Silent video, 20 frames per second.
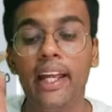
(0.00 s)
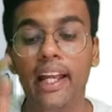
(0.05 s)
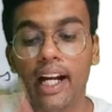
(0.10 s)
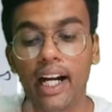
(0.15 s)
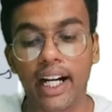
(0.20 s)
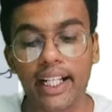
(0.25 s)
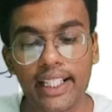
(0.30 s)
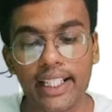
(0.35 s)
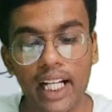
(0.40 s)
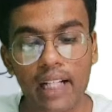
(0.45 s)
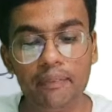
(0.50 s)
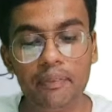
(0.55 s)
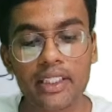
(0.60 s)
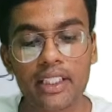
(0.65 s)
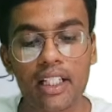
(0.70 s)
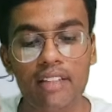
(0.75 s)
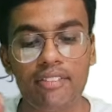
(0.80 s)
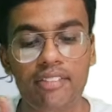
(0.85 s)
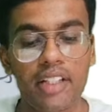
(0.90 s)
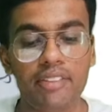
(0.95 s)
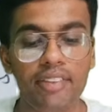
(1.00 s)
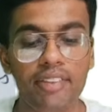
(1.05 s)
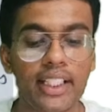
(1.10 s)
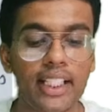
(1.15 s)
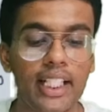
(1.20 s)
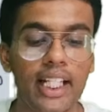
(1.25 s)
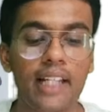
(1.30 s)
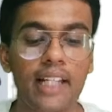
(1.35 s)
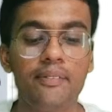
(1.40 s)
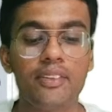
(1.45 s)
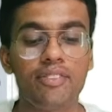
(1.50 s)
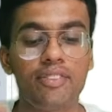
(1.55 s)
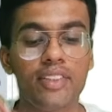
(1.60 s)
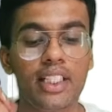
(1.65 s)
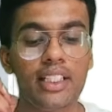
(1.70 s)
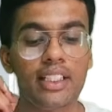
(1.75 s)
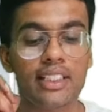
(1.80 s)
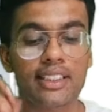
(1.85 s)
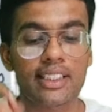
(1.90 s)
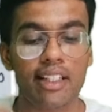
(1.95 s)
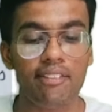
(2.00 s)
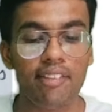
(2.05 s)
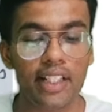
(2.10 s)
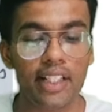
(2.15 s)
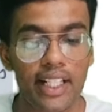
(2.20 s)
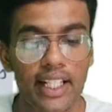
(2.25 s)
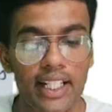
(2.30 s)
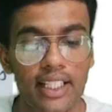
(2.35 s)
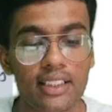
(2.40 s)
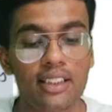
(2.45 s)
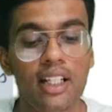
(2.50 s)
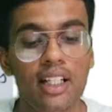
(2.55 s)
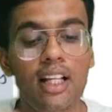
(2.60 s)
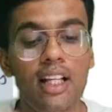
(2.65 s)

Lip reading: IRP shall verify the claims within the 7 days